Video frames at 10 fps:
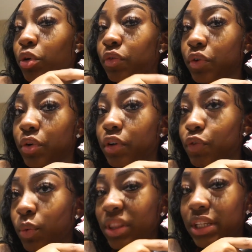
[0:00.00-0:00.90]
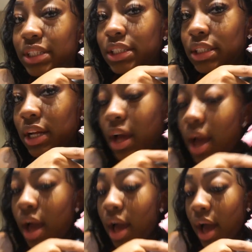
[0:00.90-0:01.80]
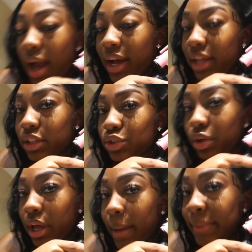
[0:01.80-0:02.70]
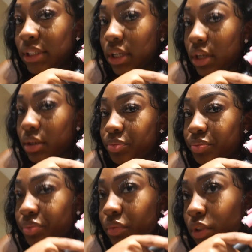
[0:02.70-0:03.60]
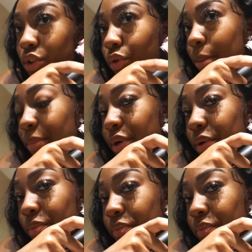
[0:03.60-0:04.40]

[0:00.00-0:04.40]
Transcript: beautiful. If you want this, I got this on Amazon. This crimper.